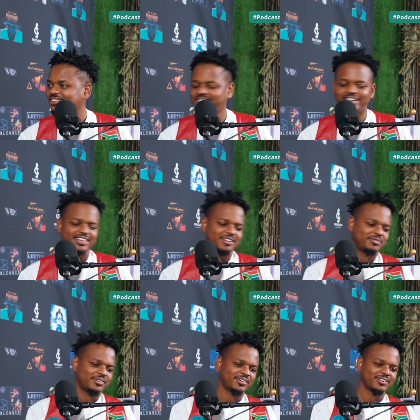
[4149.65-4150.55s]
Damn,
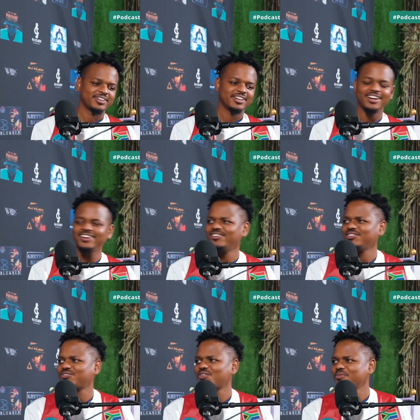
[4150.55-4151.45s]
dog. How did you lose
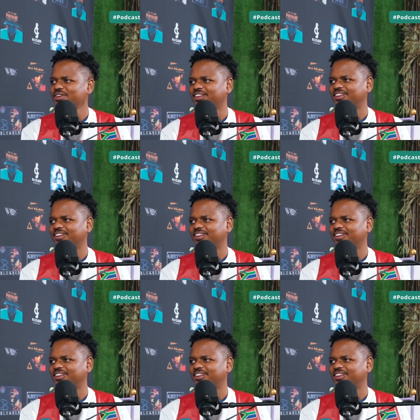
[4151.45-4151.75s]
4 mil?